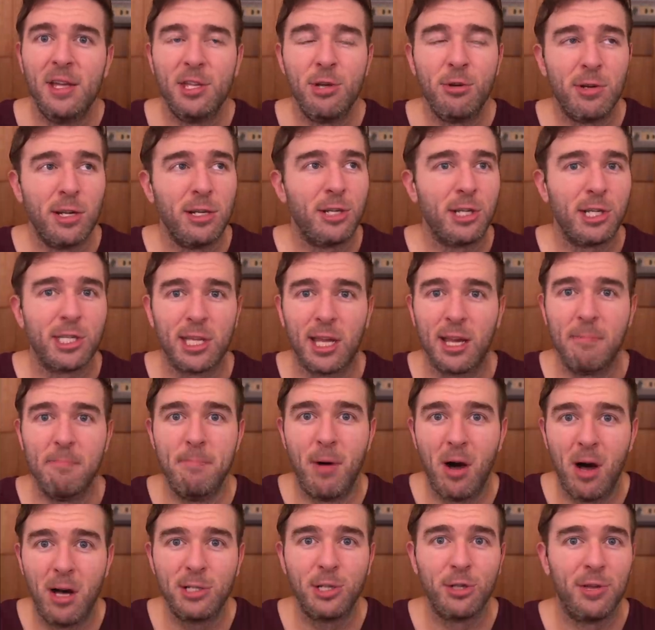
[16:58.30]
you could just like
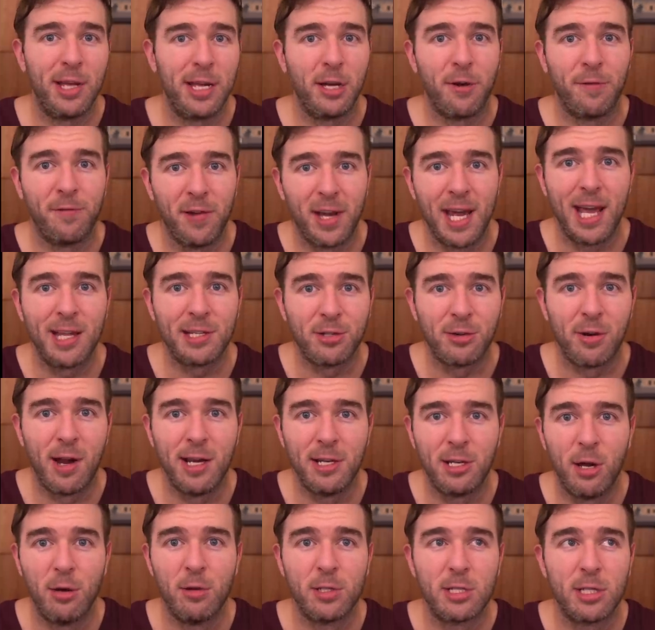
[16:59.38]
modulate your
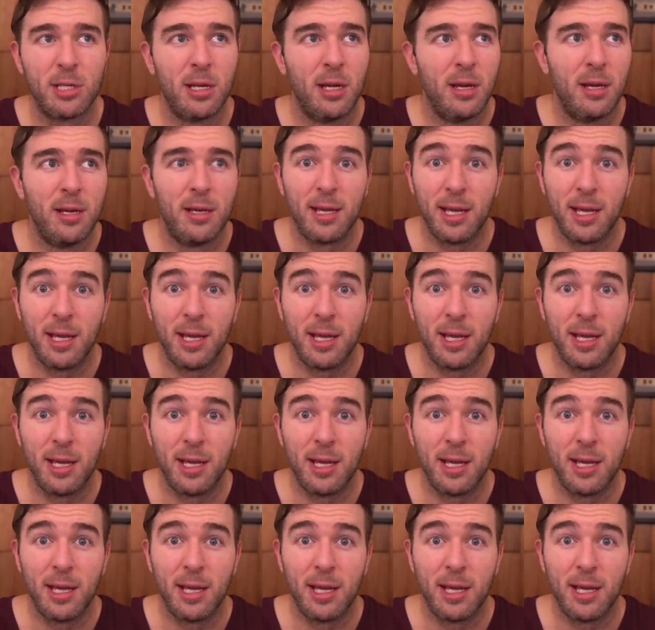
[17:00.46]
finasteride dose,